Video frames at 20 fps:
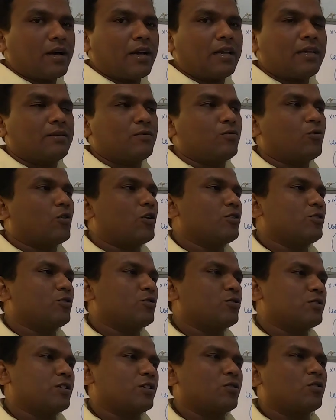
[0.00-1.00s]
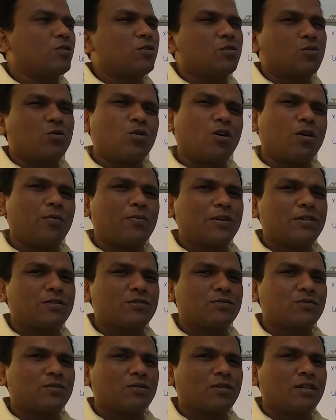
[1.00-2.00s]
I want you to stick on to row
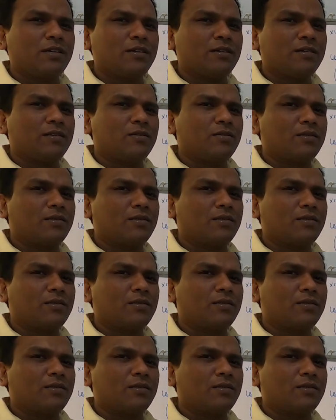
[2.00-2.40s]
operations only.